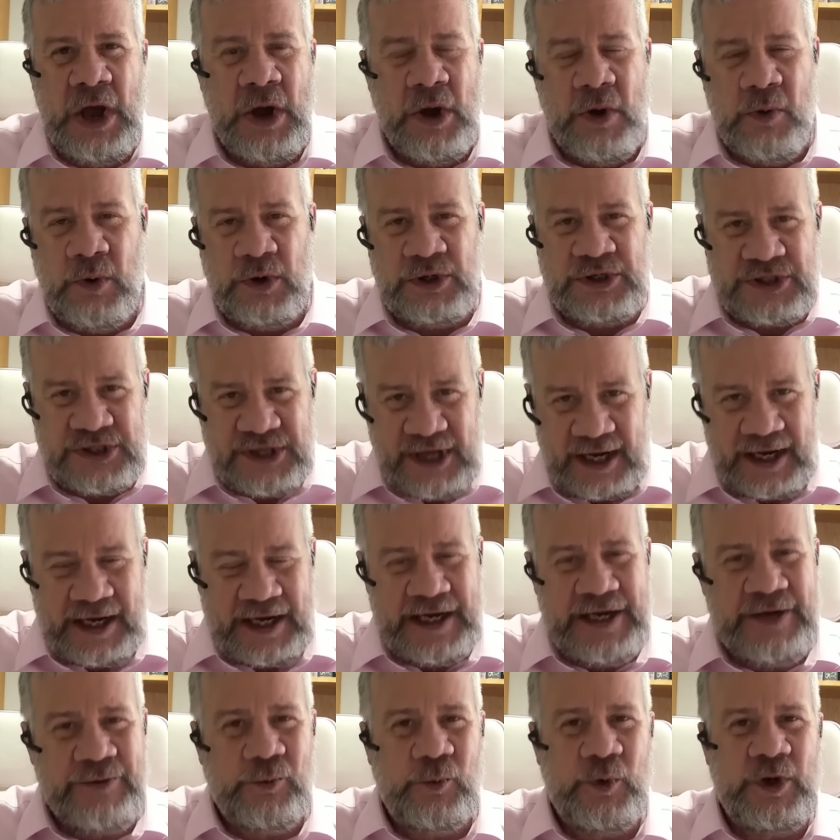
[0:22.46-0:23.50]
Well,
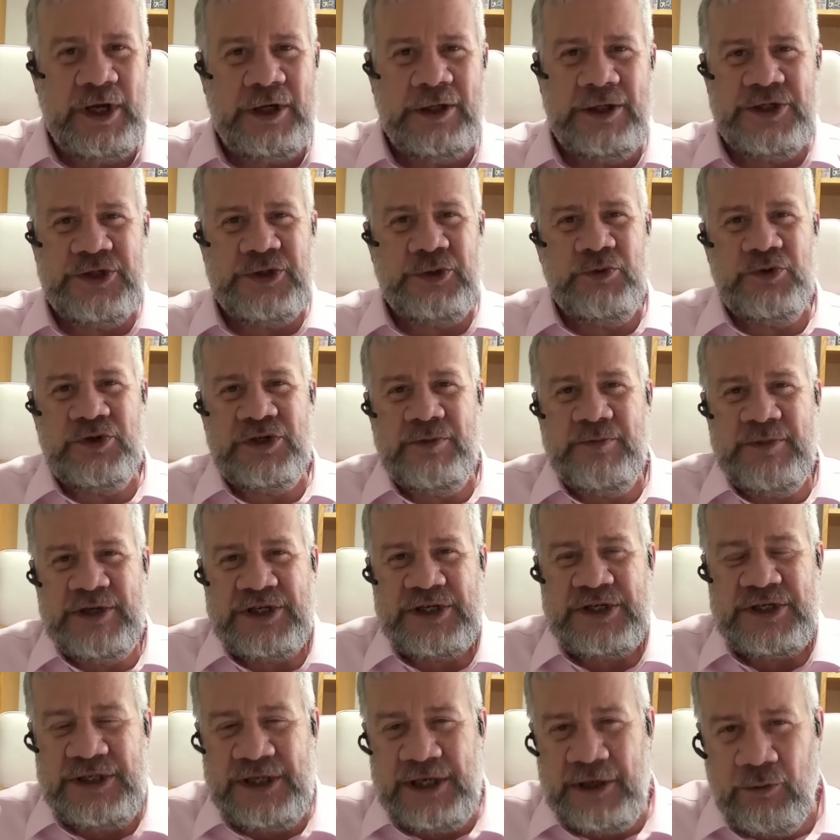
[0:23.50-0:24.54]
today we're going to talk to
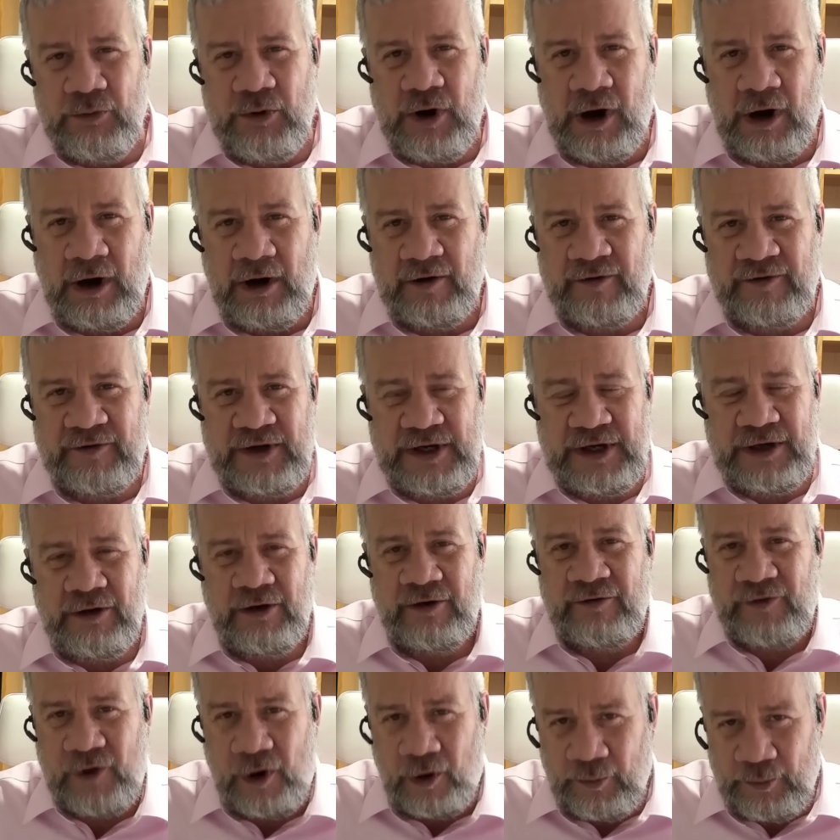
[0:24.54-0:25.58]
Mr. Neil Harvey
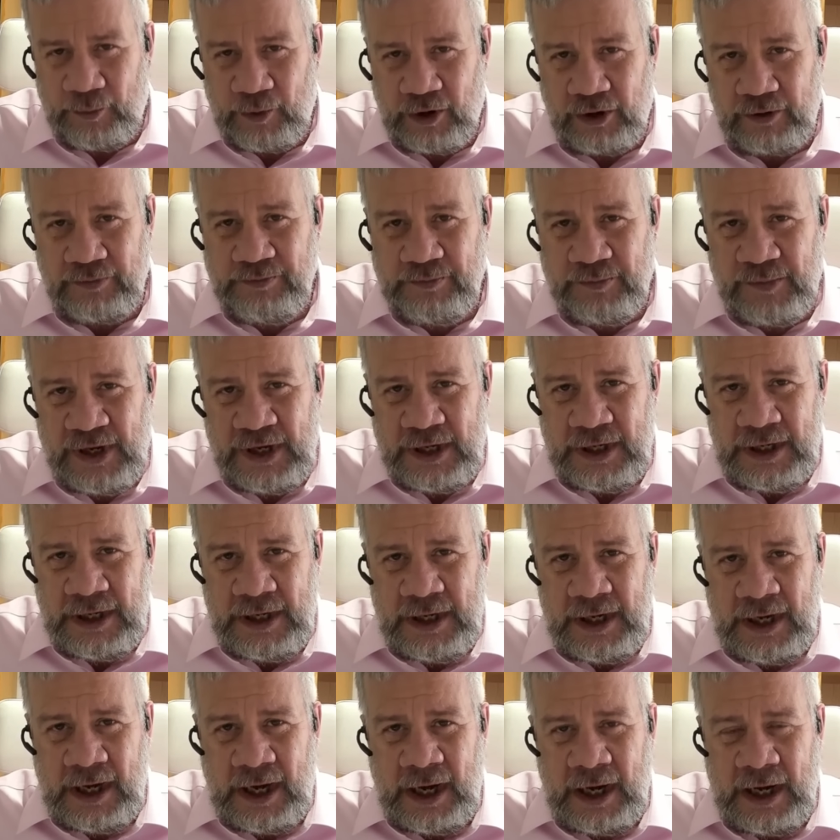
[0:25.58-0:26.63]
of Omron.
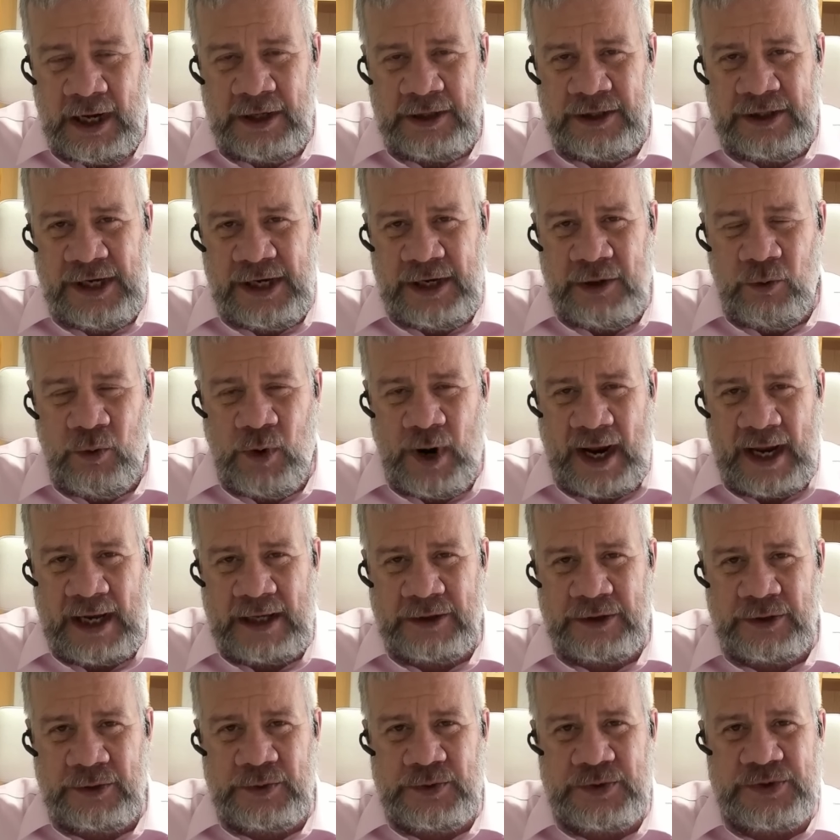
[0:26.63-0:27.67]
Neil
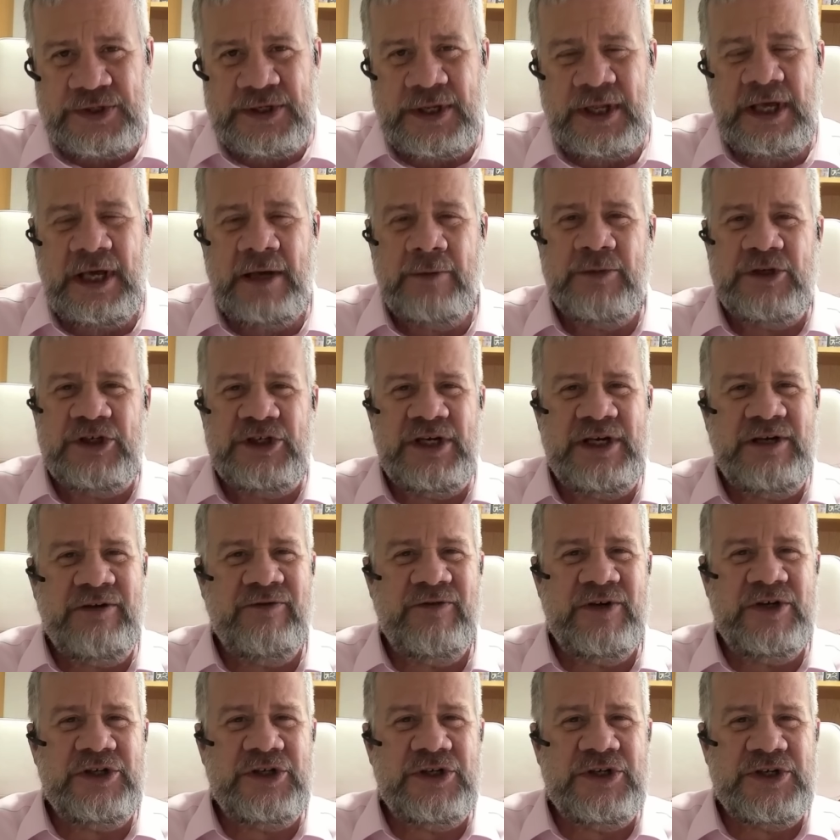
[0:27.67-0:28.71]
handles their machine
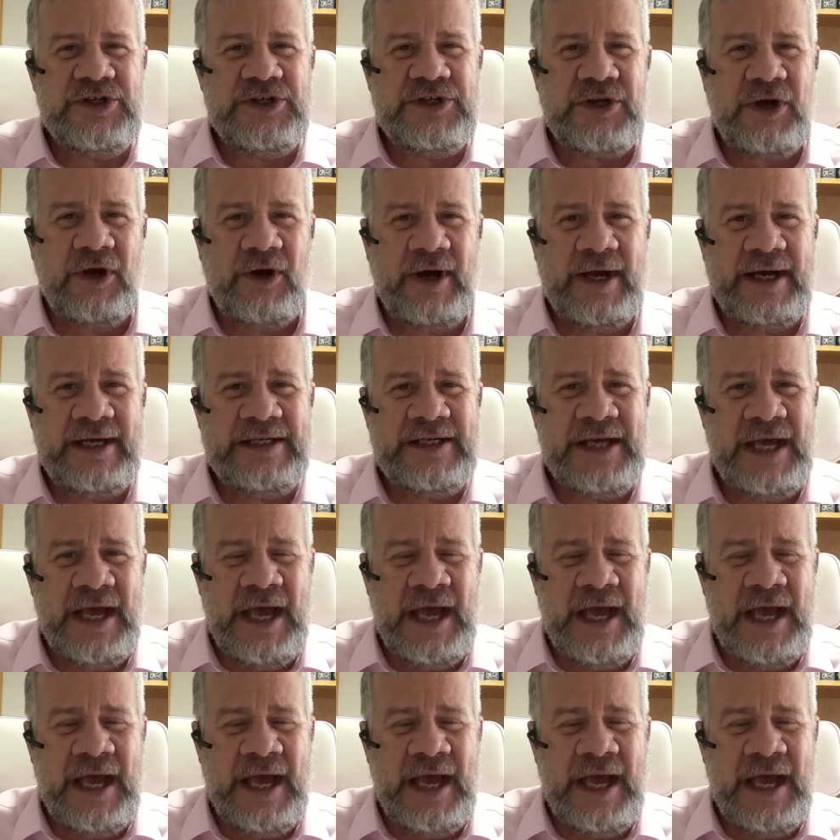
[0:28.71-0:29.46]
vision side.